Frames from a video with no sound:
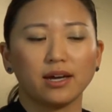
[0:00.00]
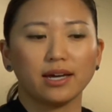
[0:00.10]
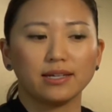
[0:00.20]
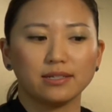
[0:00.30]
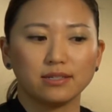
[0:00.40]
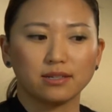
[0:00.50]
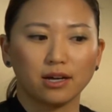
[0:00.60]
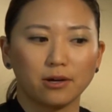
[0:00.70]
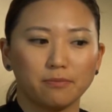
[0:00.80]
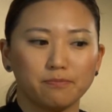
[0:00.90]
and
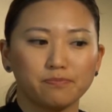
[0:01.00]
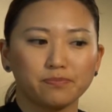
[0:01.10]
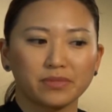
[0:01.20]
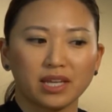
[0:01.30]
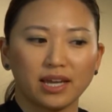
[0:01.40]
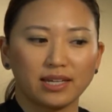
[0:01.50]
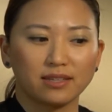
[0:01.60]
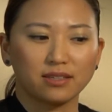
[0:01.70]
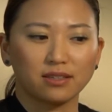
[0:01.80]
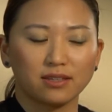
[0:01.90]
I
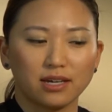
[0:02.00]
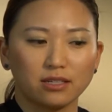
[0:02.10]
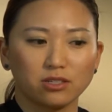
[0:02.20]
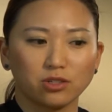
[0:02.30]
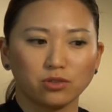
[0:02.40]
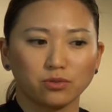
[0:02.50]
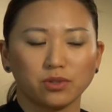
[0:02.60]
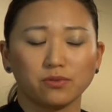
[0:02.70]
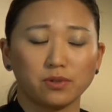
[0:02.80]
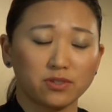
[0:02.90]
think that we